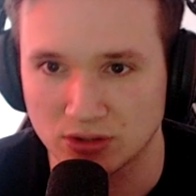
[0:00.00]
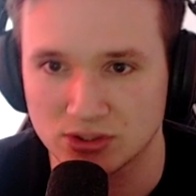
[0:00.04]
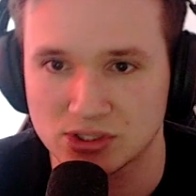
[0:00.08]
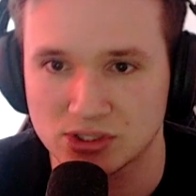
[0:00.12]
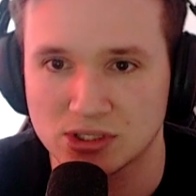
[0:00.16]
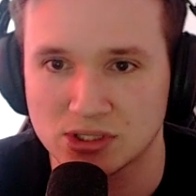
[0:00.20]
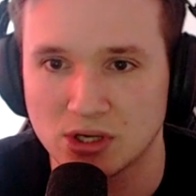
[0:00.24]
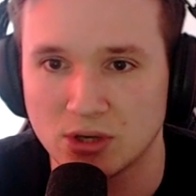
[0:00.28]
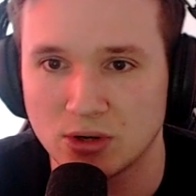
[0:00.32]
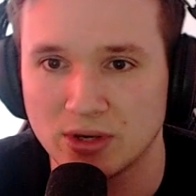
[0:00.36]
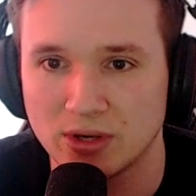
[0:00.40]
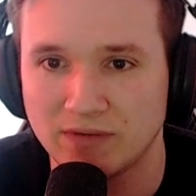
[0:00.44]

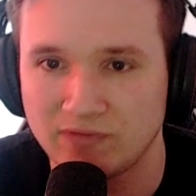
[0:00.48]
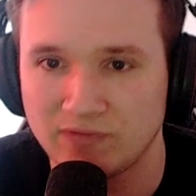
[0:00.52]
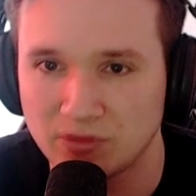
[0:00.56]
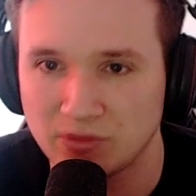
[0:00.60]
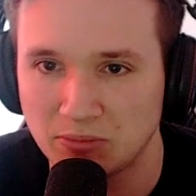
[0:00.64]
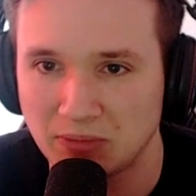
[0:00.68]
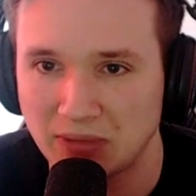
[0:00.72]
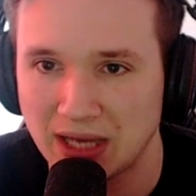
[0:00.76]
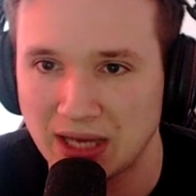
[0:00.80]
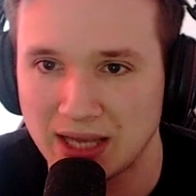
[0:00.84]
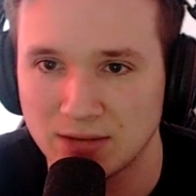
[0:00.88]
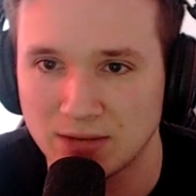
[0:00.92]
So if you
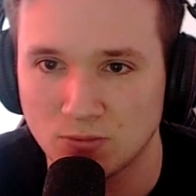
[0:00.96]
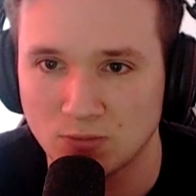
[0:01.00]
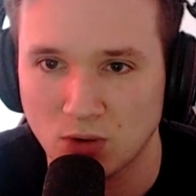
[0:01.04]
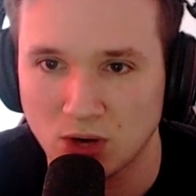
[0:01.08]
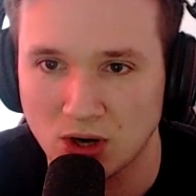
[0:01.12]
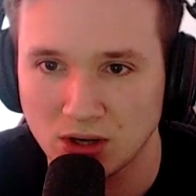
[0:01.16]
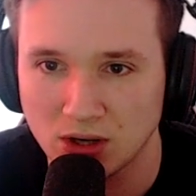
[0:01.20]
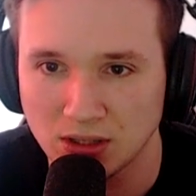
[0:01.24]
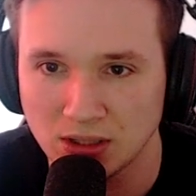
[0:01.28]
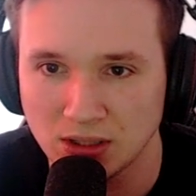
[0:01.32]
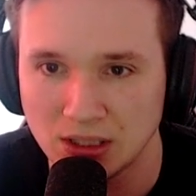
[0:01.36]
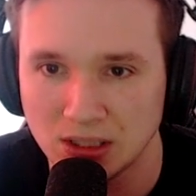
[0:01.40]
play
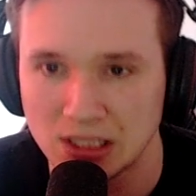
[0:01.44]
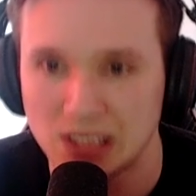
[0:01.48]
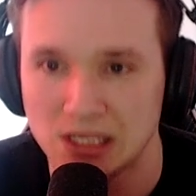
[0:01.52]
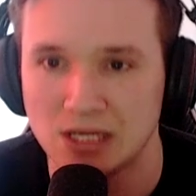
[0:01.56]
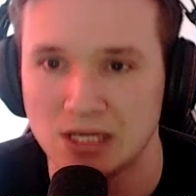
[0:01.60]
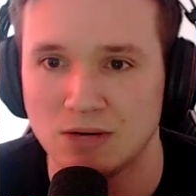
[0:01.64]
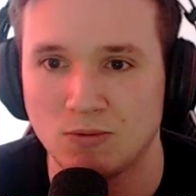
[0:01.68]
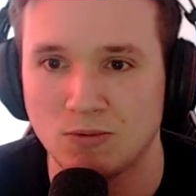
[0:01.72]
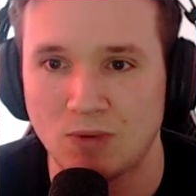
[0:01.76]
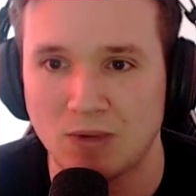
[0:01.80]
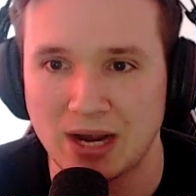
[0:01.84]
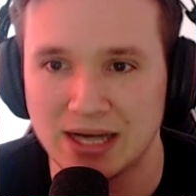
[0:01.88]
Wong,
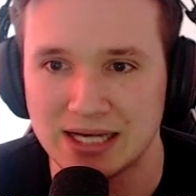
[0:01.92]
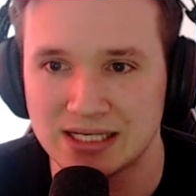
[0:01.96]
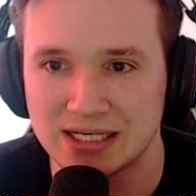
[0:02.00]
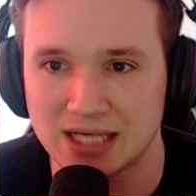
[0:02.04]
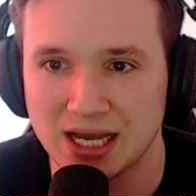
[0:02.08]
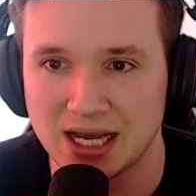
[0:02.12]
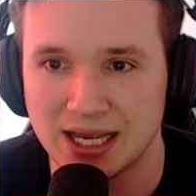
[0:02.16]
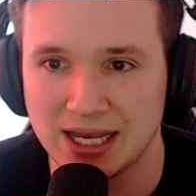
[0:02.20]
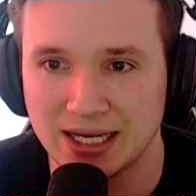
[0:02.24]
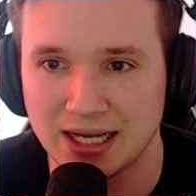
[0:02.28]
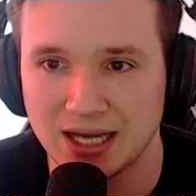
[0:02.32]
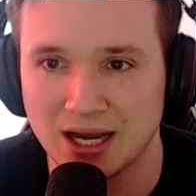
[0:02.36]
White
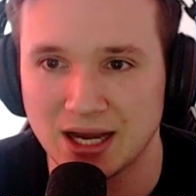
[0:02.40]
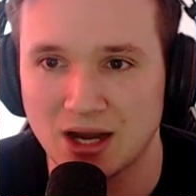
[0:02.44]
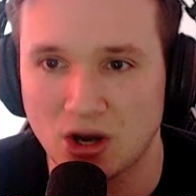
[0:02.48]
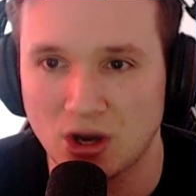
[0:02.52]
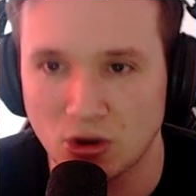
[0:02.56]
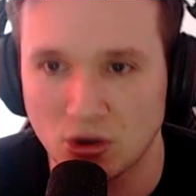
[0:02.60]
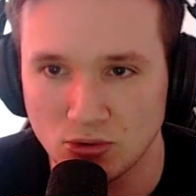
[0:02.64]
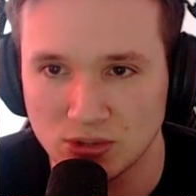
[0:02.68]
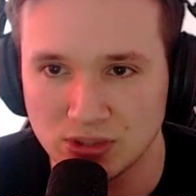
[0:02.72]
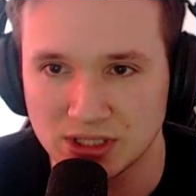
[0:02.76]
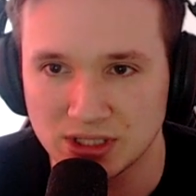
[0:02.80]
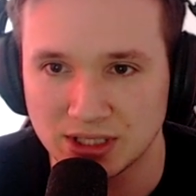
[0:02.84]
Tiger,
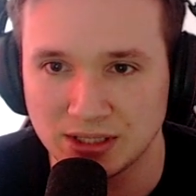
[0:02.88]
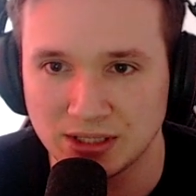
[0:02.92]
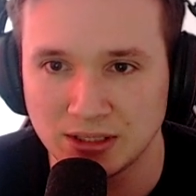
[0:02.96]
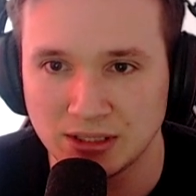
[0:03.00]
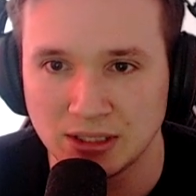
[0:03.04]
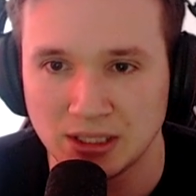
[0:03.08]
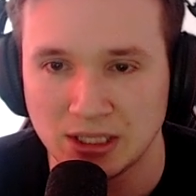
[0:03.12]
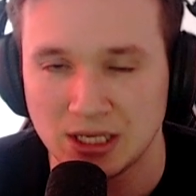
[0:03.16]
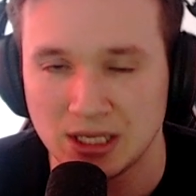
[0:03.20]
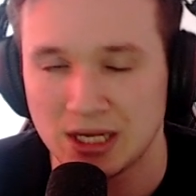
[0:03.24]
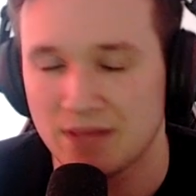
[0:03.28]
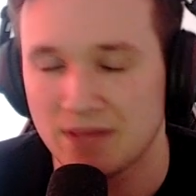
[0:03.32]
Odin,
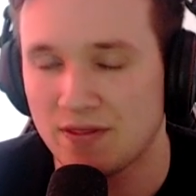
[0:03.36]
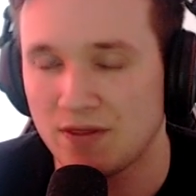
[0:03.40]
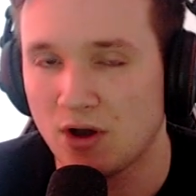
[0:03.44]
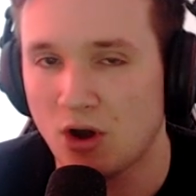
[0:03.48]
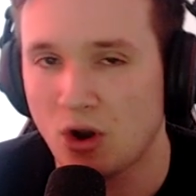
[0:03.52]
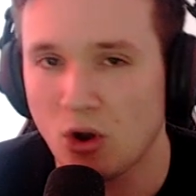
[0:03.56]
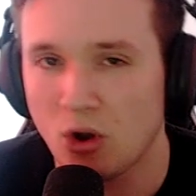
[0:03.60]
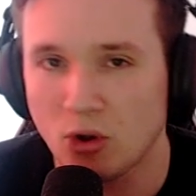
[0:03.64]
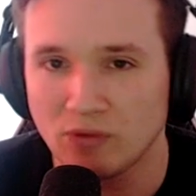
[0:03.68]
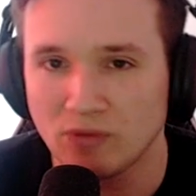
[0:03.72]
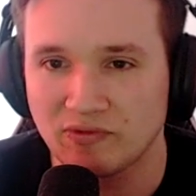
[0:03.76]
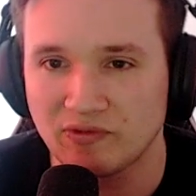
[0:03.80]
the
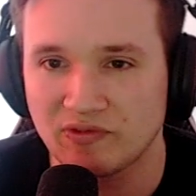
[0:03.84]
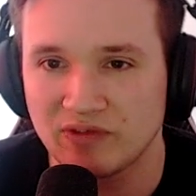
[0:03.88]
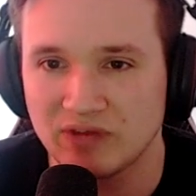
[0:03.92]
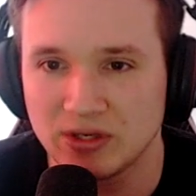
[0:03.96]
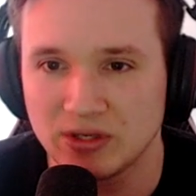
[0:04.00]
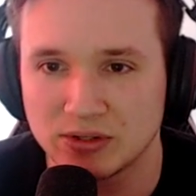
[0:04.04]
whole field